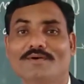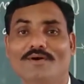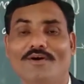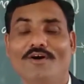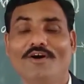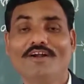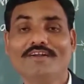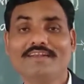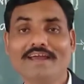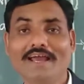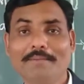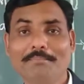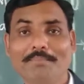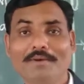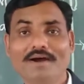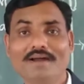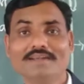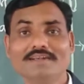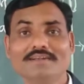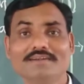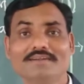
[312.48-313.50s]
What
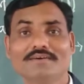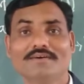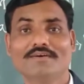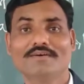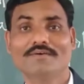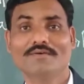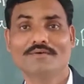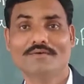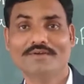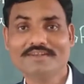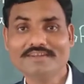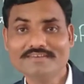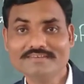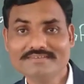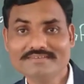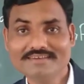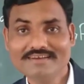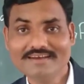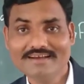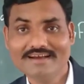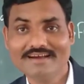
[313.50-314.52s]
happened? What is
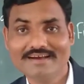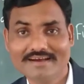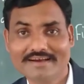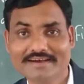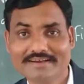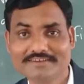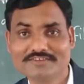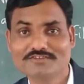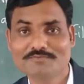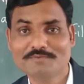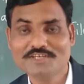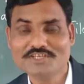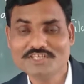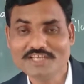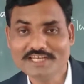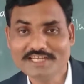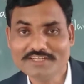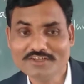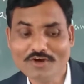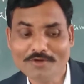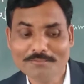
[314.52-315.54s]
the
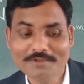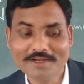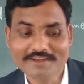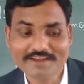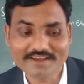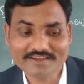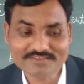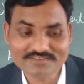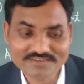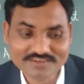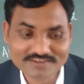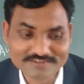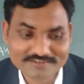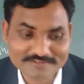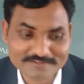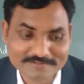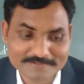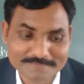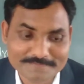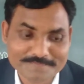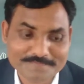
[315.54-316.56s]
speciality of that
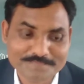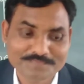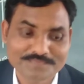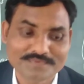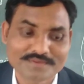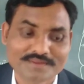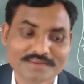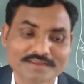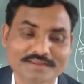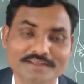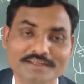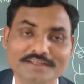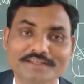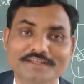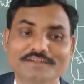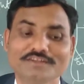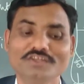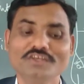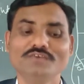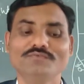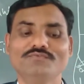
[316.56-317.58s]
axis?
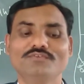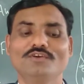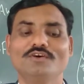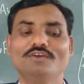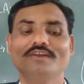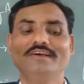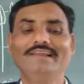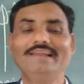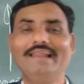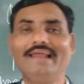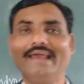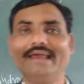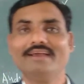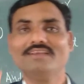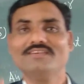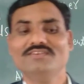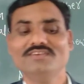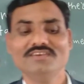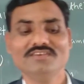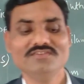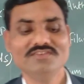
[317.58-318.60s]
The floral
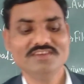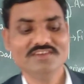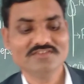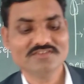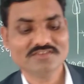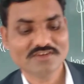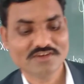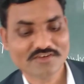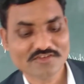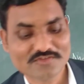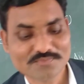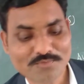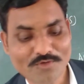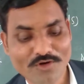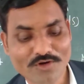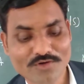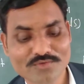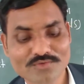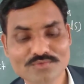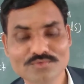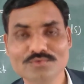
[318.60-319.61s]
axis is
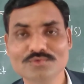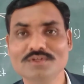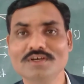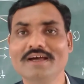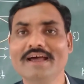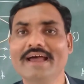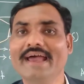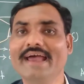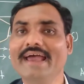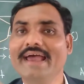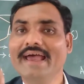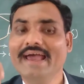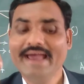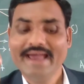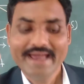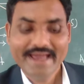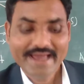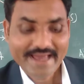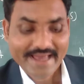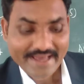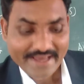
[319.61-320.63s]
correspond to the
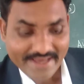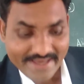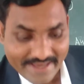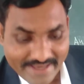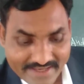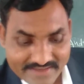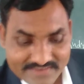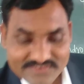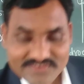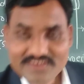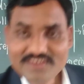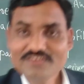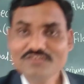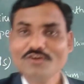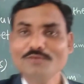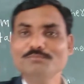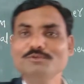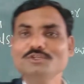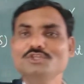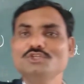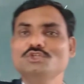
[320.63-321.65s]
axis
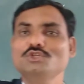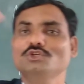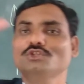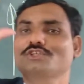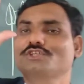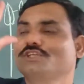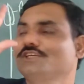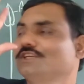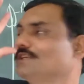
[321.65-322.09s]
of the shoot.